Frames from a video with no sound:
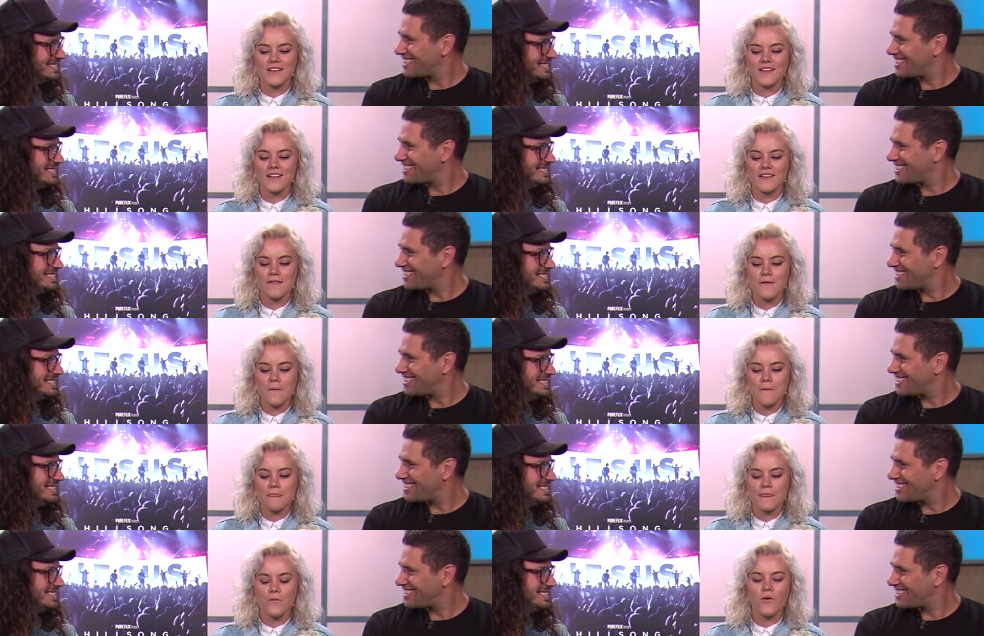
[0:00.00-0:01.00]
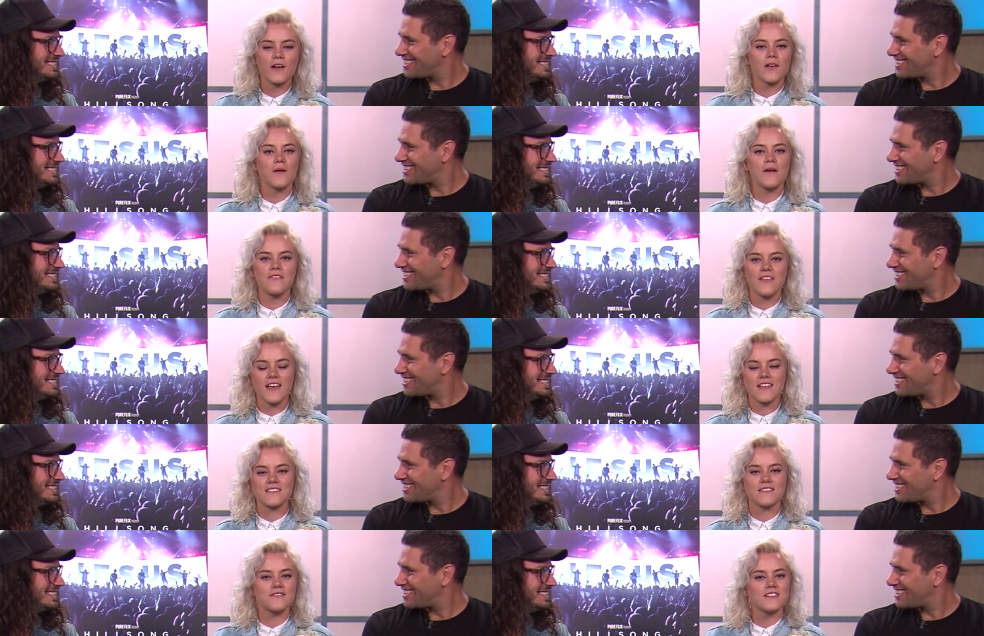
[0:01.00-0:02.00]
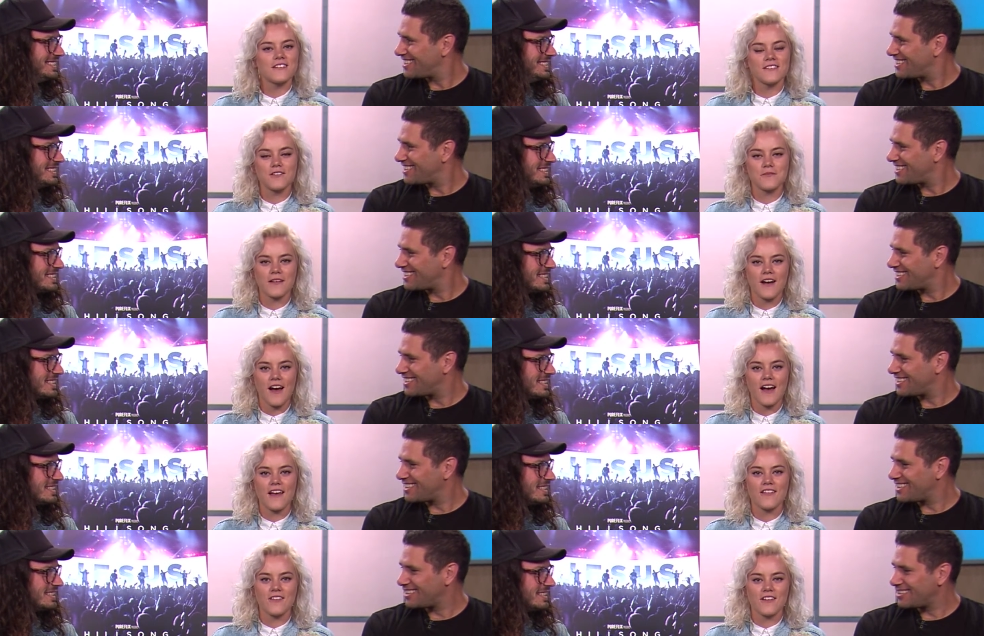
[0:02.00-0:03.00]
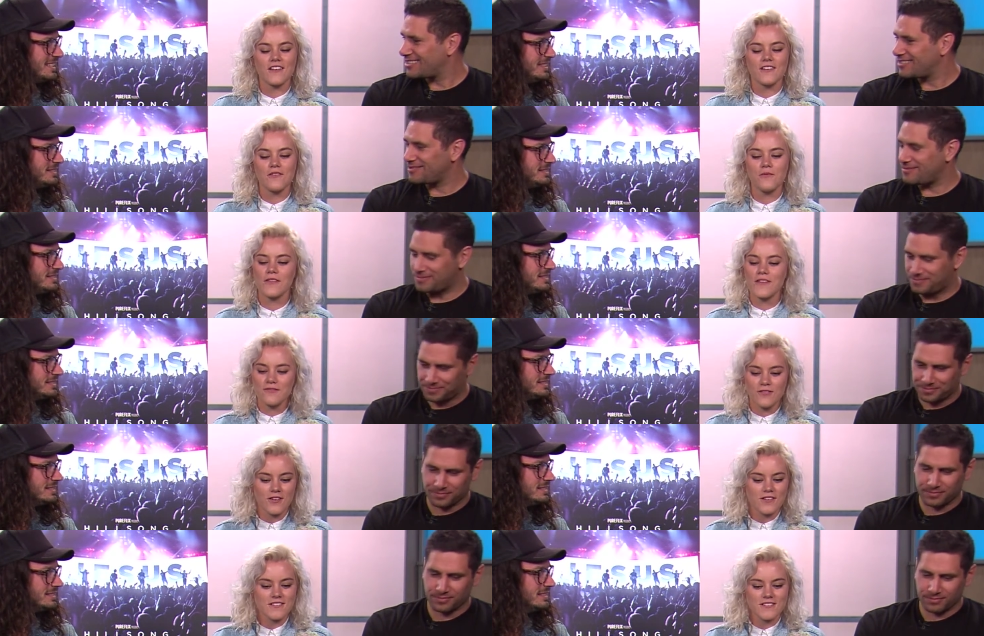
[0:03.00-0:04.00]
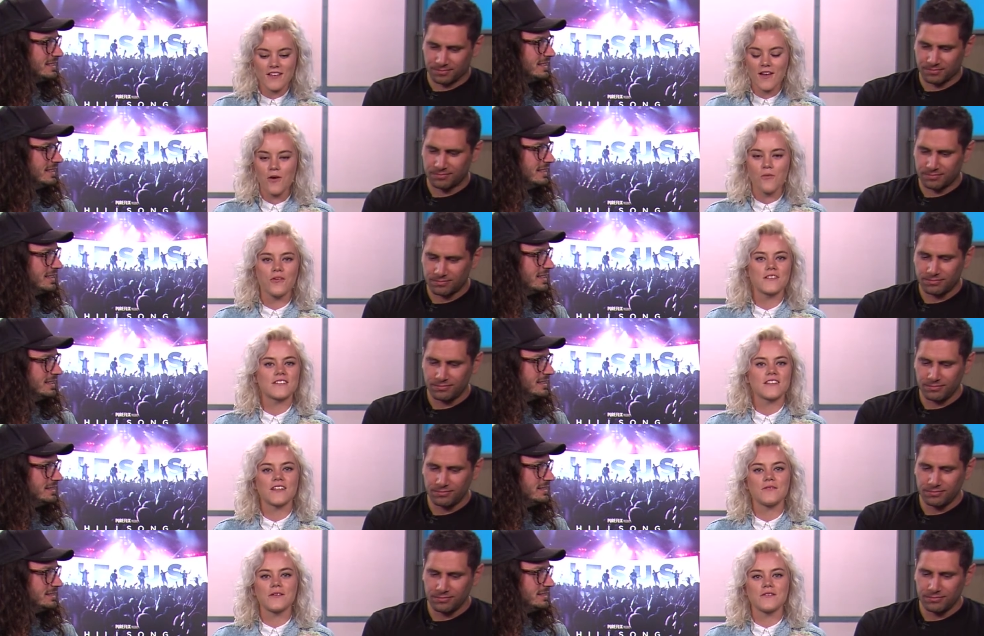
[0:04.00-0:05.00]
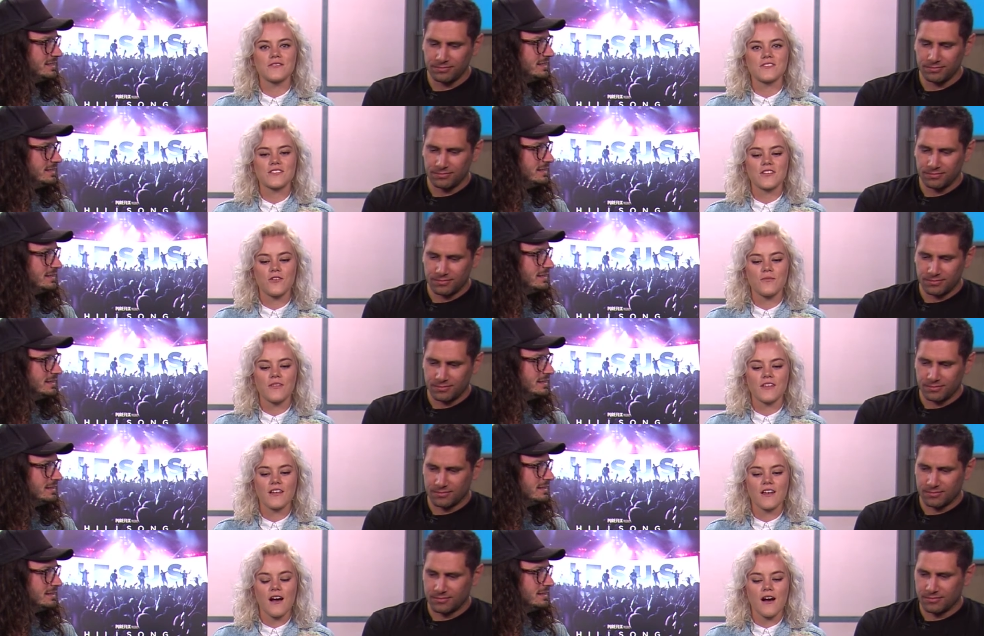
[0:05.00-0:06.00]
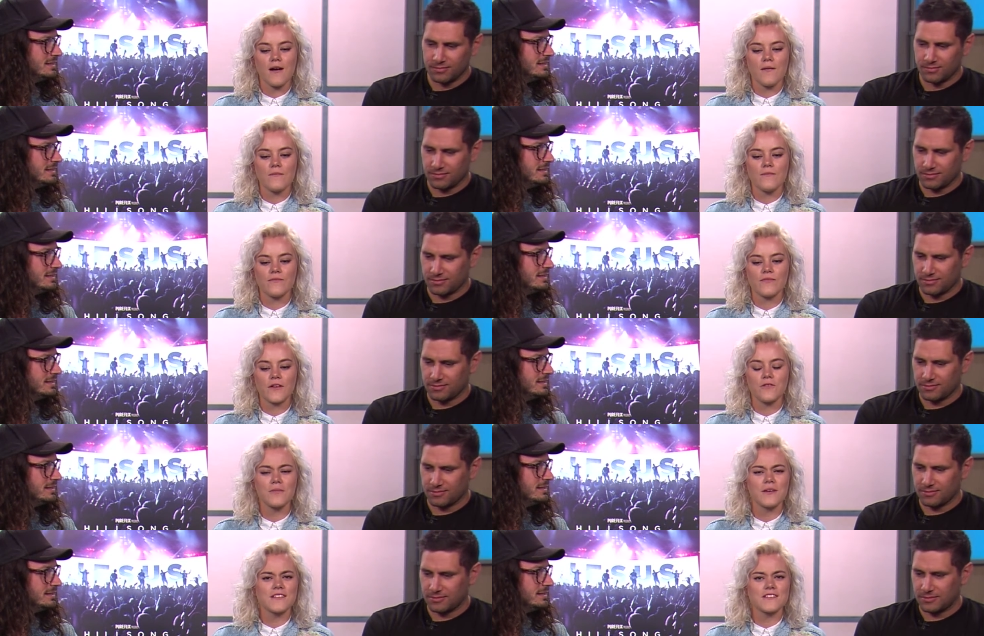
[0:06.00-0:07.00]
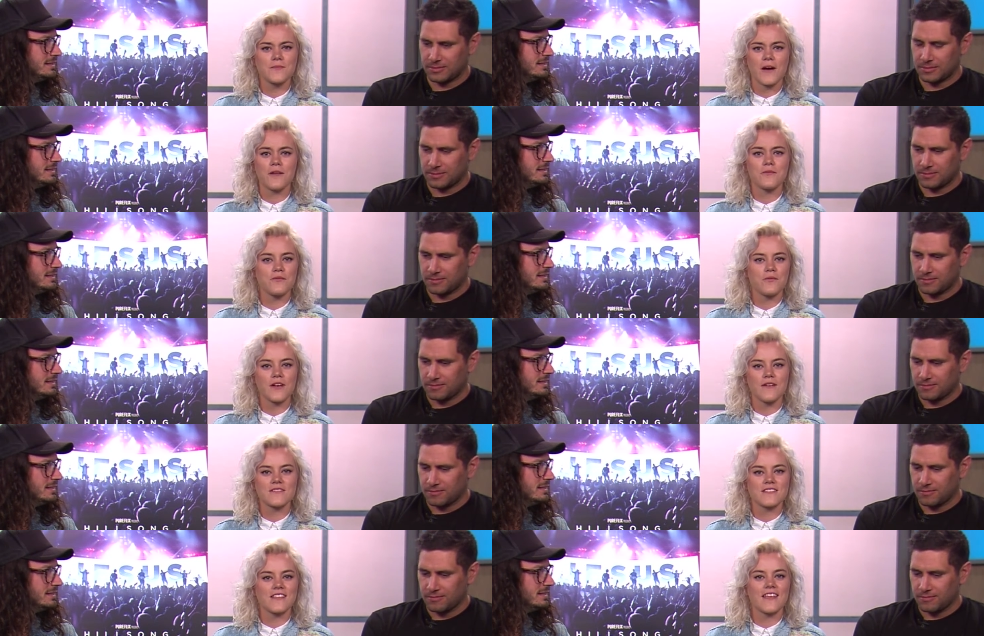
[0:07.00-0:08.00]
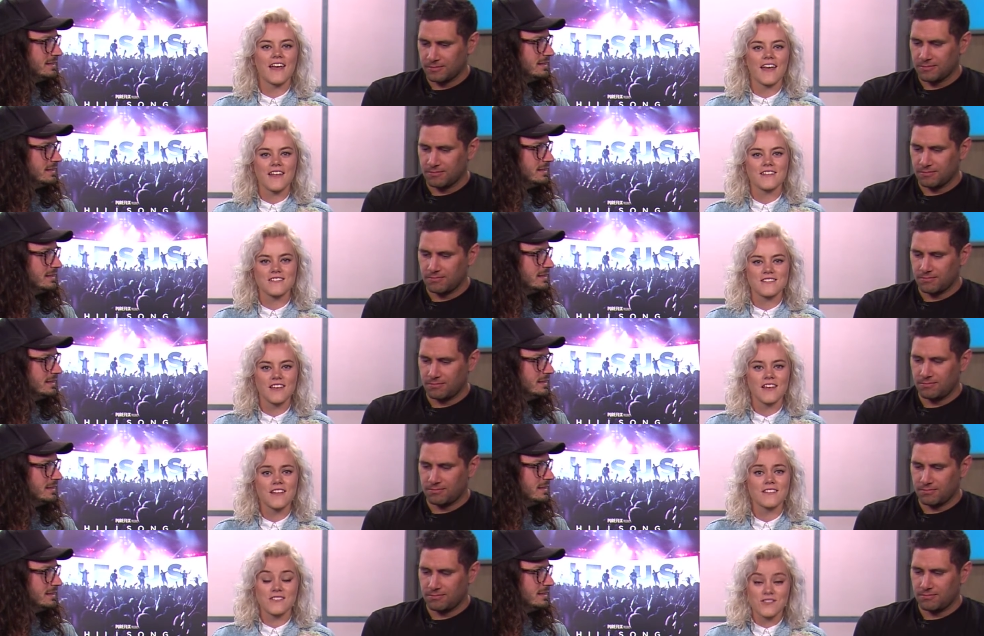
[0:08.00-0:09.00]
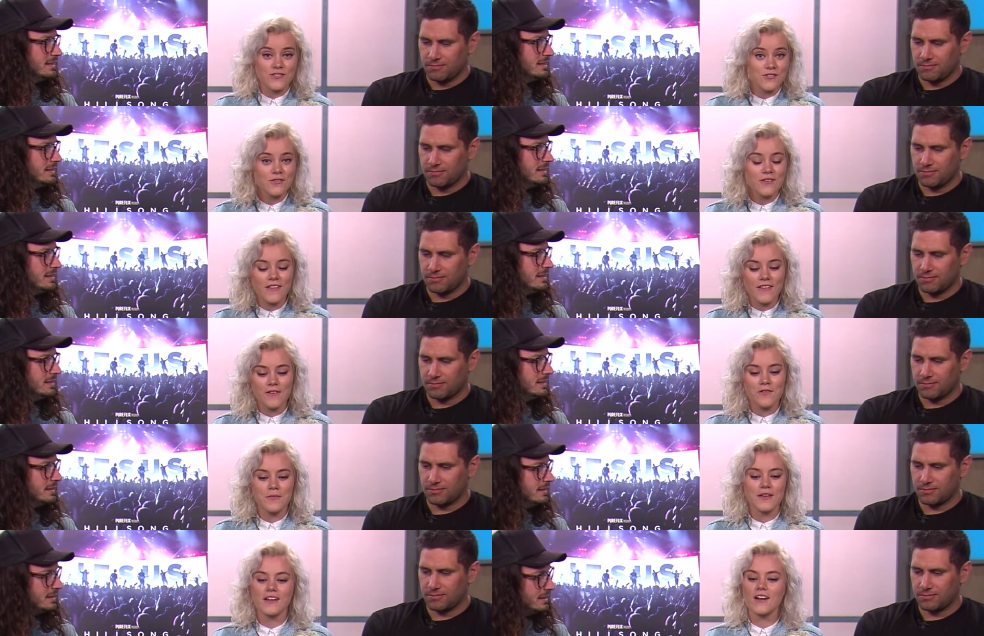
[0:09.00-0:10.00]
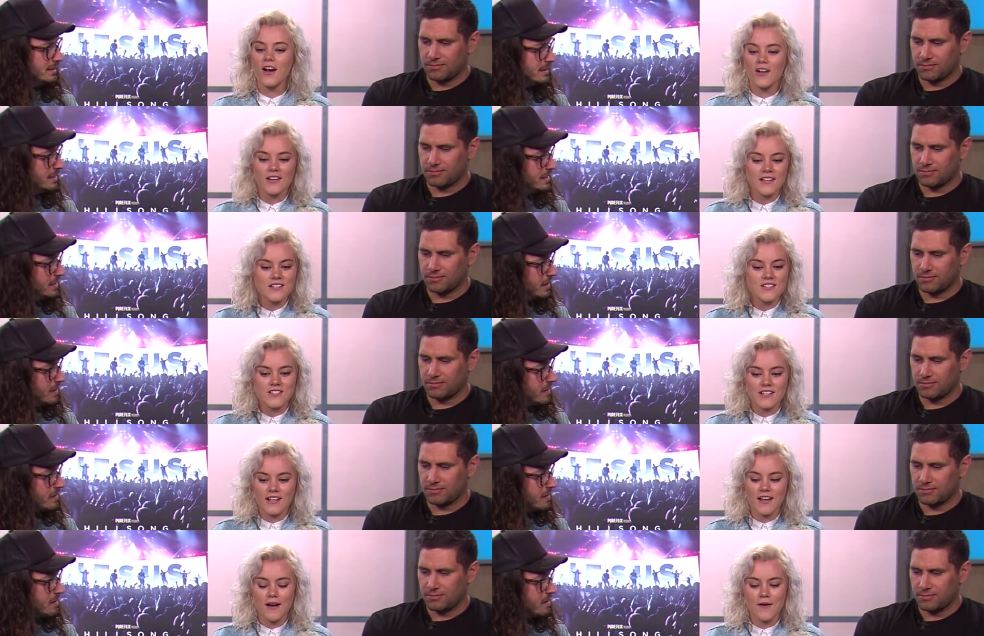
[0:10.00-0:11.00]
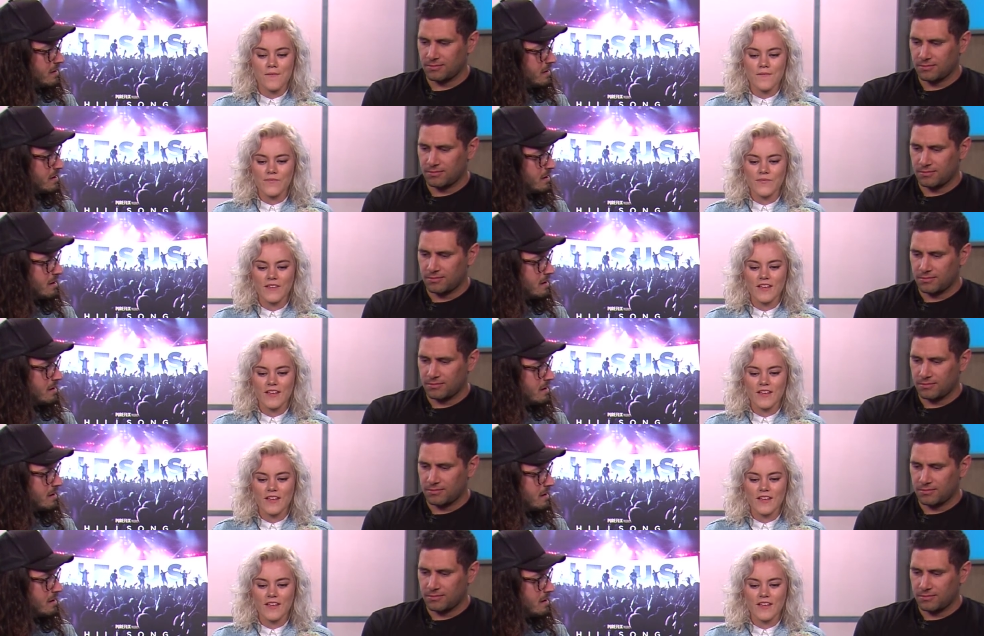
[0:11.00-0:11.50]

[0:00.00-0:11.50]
Speaker 1: are walking away with their heads lifted a little bit higher than when they first walked in, and we would just hope that um, they would be inspired with whatever's in their hands mm. to do, and that they would be encouraged, and um,